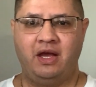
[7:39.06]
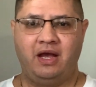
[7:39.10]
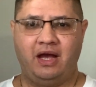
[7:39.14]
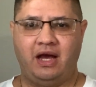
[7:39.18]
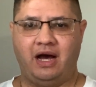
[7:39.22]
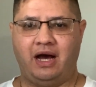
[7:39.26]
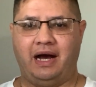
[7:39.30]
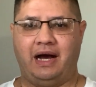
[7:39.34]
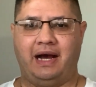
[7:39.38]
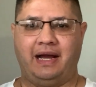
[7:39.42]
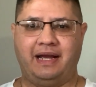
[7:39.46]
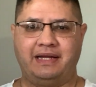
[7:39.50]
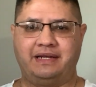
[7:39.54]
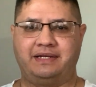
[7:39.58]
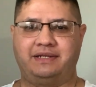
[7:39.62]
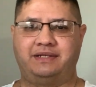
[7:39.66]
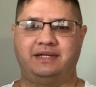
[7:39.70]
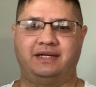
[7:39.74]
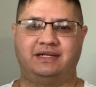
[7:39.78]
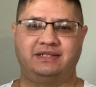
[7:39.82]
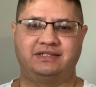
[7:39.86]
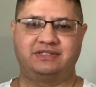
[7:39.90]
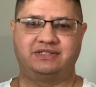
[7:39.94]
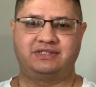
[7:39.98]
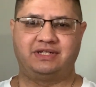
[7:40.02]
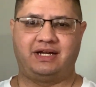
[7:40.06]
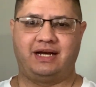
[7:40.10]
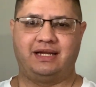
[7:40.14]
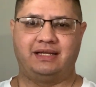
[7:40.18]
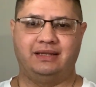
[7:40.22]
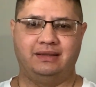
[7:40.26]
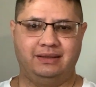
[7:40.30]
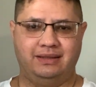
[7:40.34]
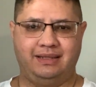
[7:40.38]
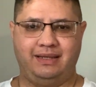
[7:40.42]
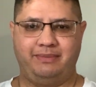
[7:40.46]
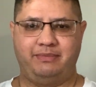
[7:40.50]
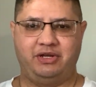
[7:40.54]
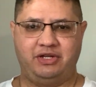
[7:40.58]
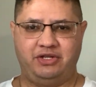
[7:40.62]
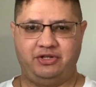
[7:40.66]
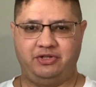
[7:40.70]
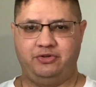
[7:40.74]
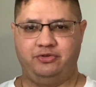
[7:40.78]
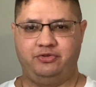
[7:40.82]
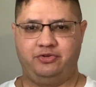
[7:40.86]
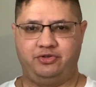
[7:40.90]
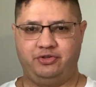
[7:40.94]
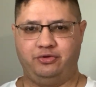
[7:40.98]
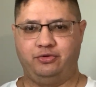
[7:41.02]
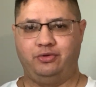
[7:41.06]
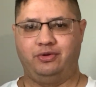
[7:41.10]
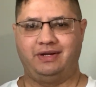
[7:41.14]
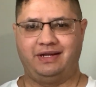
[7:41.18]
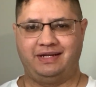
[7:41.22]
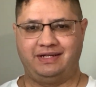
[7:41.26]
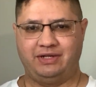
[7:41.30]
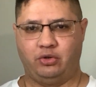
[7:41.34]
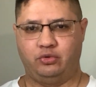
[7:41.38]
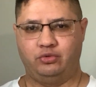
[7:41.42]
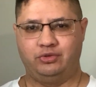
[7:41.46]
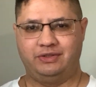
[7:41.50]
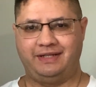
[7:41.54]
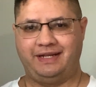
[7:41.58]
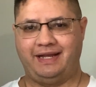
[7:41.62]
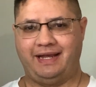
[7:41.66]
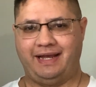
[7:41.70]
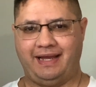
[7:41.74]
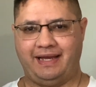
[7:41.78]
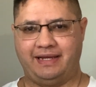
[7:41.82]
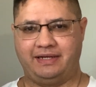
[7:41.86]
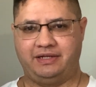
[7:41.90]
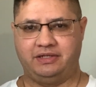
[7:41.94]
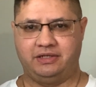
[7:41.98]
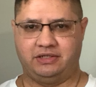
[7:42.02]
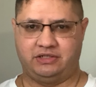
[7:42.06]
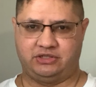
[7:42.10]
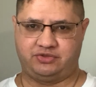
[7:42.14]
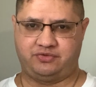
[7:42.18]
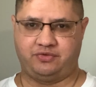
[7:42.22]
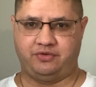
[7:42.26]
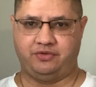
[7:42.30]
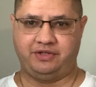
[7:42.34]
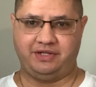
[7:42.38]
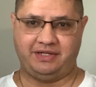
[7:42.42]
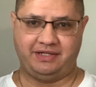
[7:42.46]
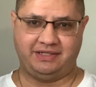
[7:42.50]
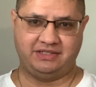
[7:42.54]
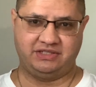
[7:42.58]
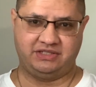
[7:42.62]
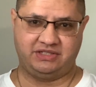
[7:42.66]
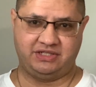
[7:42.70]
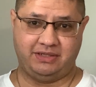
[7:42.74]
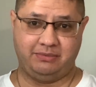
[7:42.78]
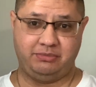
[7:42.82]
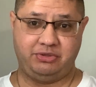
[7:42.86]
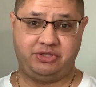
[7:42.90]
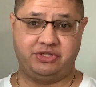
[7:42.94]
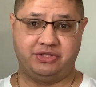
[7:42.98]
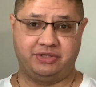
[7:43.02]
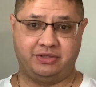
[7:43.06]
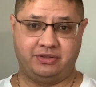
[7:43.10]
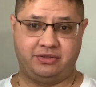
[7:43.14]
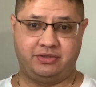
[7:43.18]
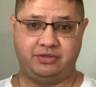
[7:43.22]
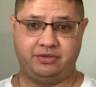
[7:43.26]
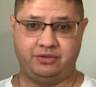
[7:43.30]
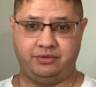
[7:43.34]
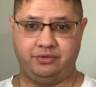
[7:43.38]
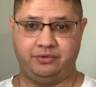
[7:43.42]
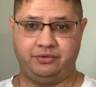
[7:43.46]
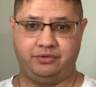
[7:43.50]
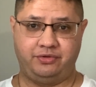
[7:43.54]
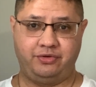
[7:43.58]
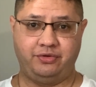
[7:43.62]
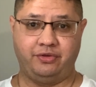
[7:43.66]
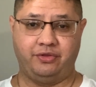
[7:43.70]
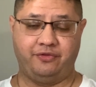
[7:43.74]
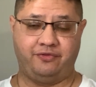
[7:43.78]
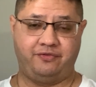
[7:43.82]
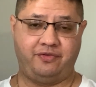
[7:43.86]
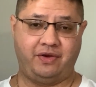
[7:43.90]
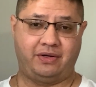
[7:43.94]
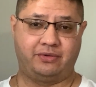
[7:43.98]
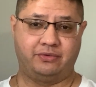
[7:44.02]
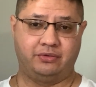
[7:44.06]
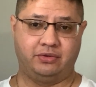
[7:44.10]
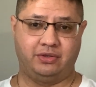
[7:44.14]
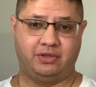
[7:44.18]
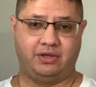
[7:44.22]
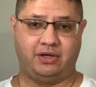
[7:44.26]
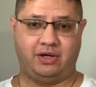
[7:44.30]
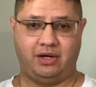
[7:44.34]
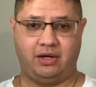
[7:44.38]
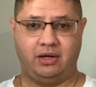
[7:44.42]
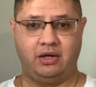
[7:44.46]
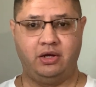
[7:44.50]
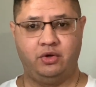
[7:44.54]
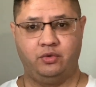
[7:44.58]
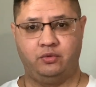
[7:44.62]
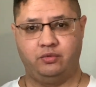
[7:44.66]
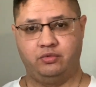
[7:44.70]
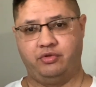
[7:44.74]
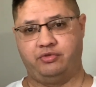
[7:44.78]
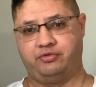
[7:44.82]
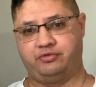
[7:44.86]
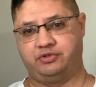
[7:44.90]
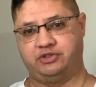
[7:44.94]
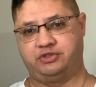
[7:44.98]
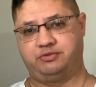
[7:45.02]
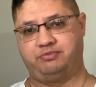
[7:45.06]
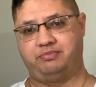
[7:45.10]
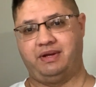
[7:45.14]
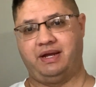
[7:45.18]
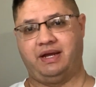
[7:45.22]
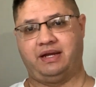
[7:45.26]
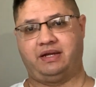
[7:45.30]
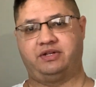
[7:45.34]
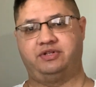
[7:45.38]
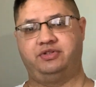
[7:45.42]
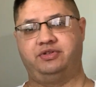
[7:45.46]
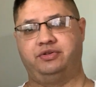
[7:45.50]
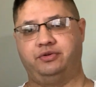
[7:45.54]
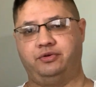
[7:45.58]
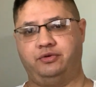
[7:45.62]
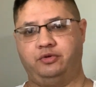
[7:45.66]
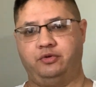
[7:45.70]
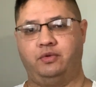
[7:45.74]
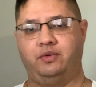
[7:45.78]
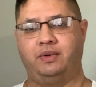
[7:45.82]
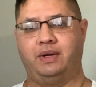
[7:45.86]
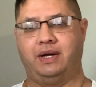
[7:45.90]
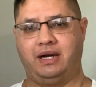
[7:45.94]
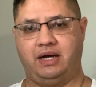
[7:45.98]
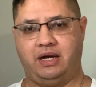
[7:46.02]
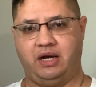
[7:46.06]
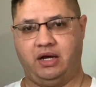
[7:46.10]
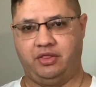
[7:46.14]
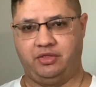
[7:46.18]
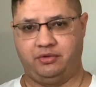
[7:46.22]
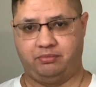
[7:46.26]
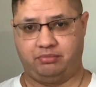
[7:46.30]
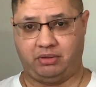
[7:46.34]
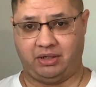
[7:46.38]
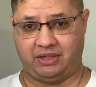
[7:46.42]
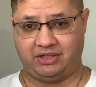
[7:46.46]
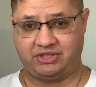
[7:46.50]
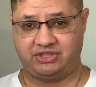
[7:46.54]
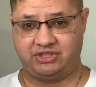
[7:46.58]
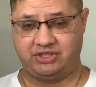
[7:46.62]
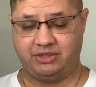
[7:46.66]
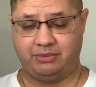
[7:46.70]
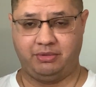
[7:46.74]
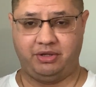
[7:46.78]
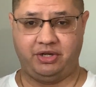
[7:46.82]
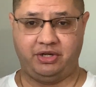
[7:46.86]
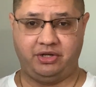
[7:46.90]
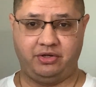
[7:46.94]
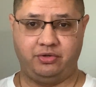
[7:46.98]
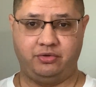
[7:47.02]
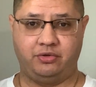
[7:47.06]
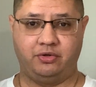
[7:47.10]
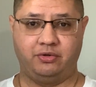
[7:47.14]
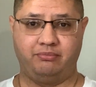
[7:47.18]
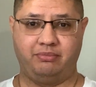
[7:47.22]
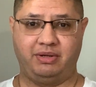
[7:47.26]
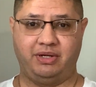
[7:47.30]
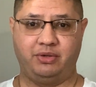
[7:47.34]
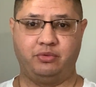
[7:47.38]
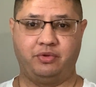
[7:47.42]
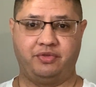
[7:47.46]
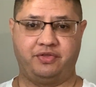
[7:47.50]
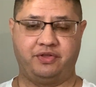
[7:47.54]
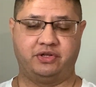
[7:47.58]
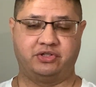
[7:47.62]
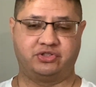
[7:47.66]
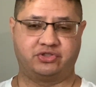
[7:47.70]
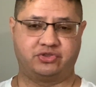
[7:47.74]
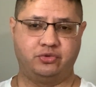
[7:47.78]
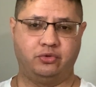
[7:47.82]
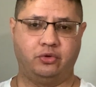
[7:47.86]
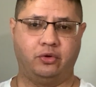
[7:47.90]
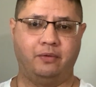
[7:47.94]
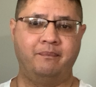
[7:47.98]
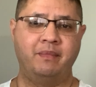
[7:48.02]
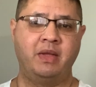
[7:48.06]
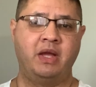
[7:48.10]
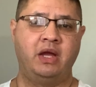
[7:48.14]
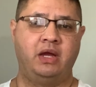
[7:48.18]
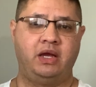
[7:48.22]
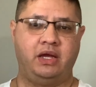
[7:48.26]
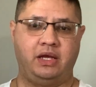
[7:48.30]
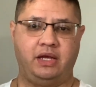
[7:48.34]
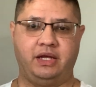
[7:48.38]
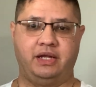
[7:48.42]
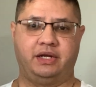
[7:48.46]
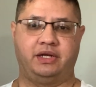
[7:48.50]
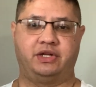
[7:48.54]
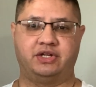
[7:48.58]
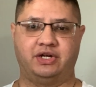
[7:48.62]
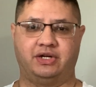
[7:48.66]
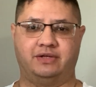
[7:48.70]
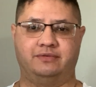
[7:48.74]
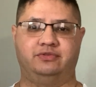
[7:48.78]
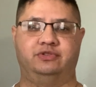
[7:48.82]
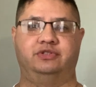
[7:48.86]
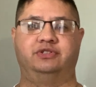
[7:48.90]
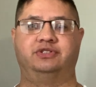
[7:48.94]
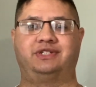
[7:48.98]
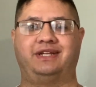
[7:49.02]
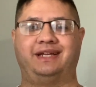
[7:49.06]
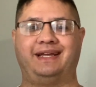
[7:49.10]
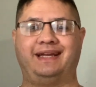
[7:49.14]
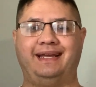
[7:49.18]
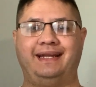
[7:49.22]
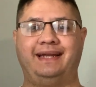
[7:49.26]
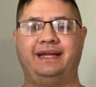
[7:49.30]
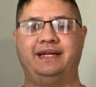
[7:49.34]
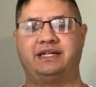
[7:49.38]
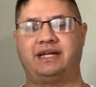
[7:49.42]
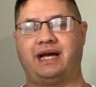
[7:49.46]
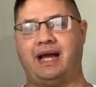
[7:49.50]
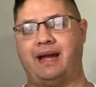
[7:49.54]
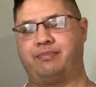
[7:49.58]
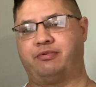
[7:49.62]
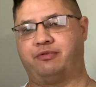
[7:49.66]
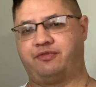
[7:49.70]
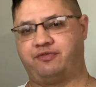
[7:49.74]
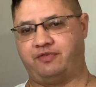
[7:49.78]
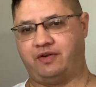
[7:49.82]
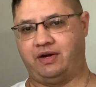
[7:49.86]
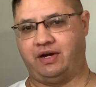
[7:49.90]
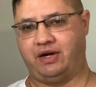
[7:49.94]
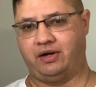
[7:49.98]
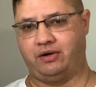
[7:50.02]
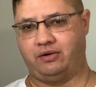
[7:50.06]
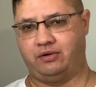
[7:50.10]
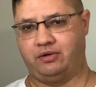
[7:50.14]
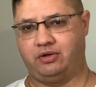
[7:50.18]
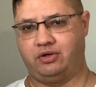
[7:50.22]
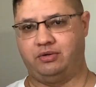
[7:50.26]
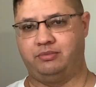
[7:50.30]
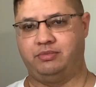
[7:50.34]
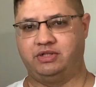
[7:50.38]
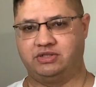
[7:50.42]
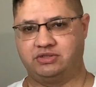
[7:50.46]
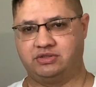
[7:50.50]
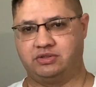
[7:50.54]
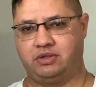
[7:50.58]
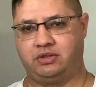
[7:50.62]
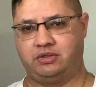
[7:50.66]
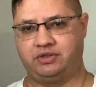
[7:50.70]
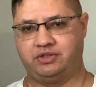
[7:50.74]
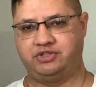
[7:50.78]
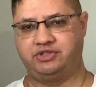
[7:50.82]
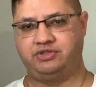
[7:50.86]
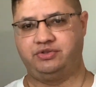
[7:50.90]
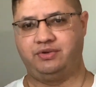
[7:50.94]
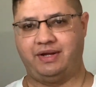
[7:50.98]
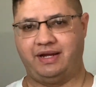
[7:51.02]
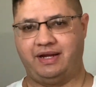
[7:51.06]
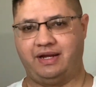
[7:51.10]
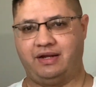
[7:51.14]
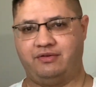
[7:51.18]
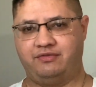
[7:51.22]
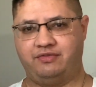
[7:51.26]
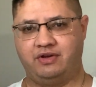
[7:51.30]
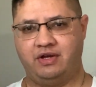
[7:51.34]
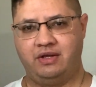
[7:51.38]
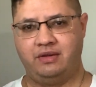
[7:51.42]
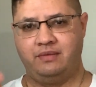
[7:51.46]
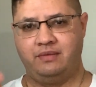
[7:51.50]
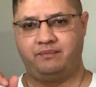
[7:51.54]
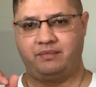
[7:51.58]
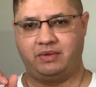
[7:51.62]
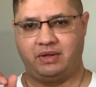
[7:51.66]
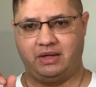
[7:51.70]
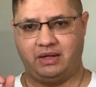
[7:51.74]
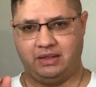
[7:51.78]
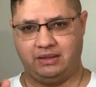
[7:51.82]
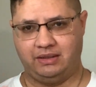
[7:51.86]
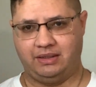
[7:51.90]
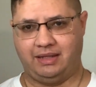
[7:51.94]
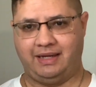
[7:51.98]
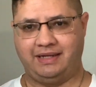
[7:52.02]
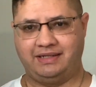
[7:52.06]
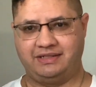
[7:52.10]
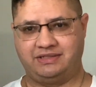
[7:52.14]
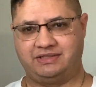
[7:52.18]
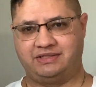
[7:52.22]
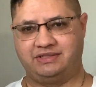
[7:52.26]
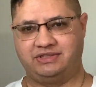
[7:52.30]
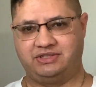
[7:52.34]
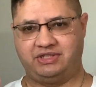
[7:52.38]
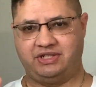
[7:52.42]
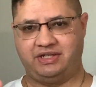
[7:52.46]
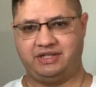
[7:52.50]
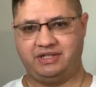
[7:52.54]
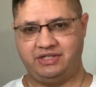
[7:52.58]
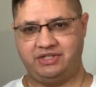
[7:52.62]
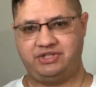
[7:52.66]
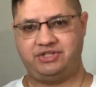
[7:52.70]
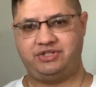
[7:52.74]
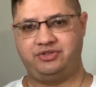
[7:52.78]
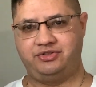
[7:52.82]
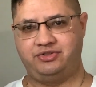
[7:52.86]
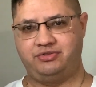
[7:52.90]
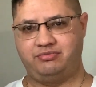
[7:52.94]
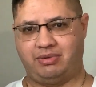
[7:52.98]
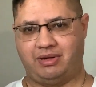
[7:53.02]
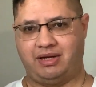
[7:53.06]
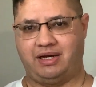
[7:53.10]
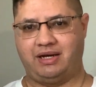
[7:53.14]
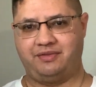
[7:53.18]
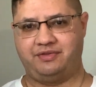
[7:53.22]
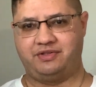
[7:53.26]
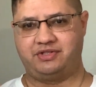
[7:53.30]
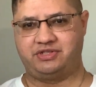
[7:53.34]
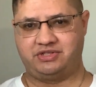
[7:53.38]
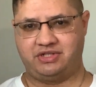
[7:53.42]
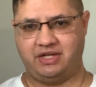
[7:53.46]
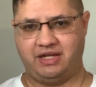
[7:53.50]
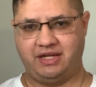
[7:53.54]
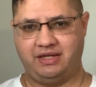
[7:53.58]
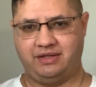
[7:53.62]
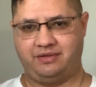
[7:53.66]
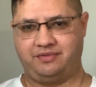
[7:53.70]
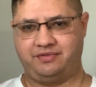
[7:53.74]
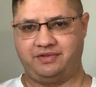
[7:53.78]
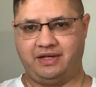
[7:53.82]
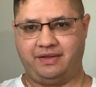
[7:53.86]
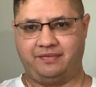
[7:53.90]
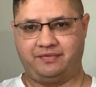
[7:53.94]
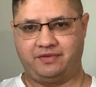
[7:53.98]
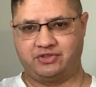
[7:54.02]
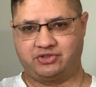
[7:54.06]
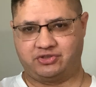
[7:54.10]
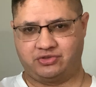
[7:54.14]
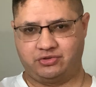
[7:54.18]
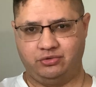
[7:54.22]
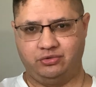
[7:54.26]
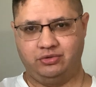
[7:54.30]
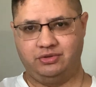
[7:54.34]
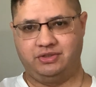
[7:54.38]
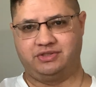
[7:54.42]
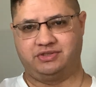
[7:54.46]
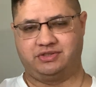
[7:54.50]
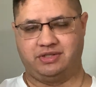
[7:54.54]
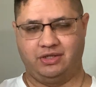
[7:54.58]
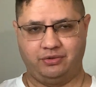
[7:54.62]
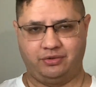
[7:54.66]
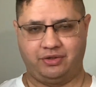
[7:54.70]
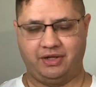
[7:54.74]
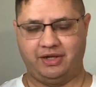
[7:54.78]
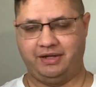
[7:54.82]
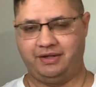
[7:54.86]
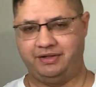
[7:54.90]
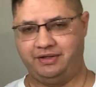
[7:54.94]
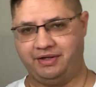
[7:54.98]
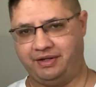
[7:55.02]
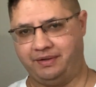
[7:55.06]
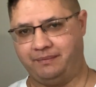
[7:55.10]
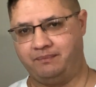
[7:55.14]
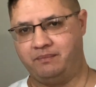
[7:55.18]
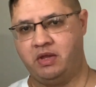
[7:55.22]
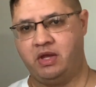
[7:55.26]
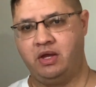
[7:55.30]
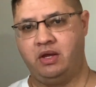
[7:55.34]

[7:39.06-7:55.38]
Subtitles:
it does not limit you to only handguns for the exemption to the federal law with respect to the proximity you can be within a school. It covers any type of firearm as long as you have a license issued by the state that the school is located in.